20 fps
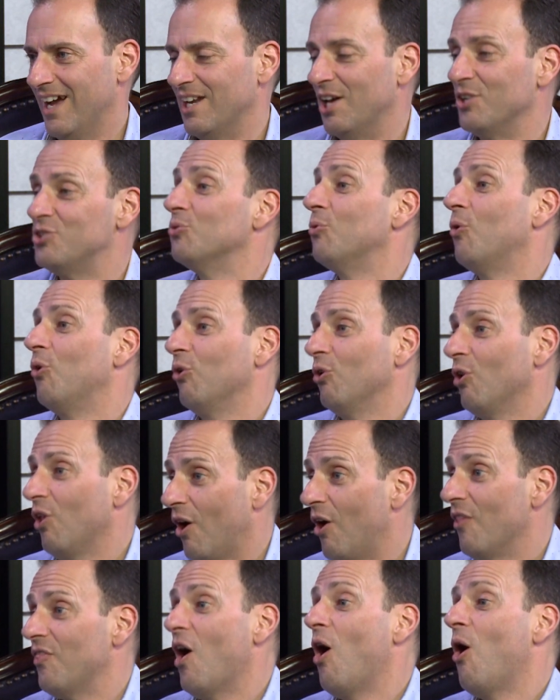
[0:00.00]
And I
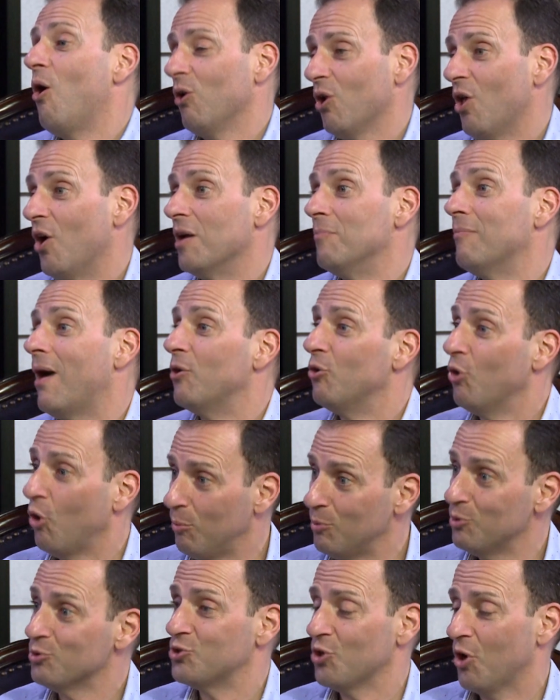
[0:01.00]
do the whole lot in my
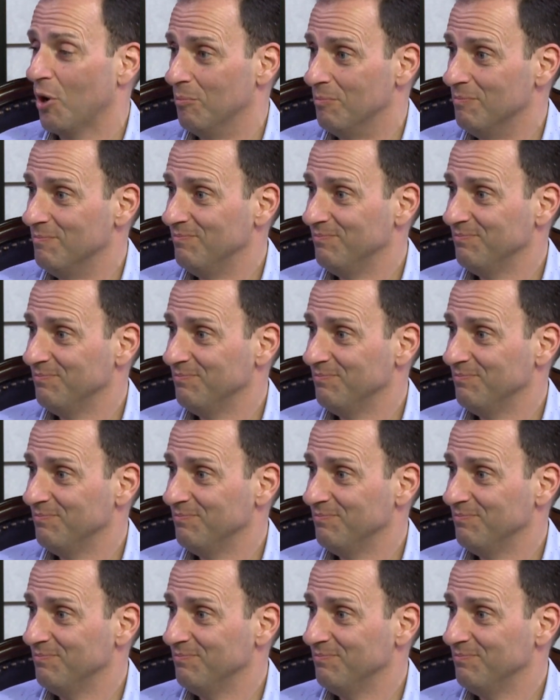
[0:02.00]
normal job.